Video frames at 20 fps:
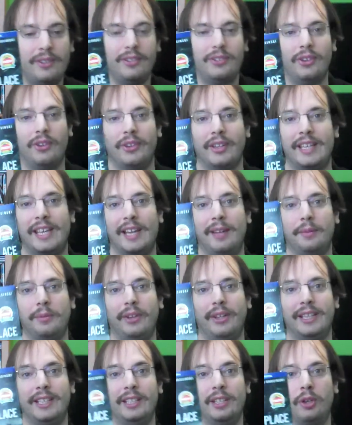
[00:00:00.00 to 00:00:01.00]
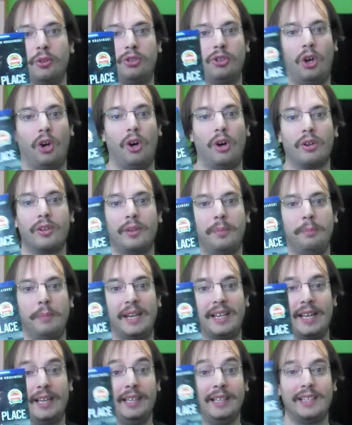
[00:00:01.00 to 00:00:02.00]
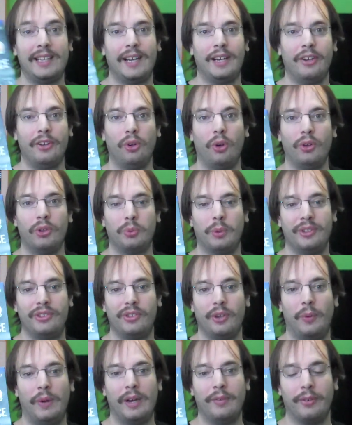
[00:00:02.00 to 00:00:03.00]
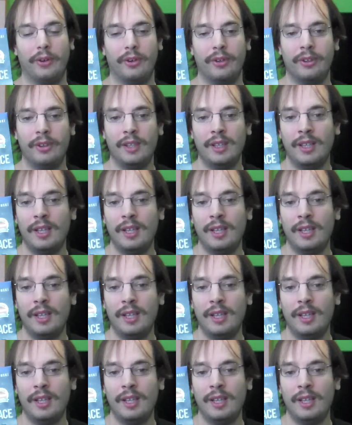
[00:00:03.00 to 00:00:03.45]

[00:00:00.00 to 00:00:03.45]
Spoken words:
so they can't like, talk, make any kind of noise whatsoever.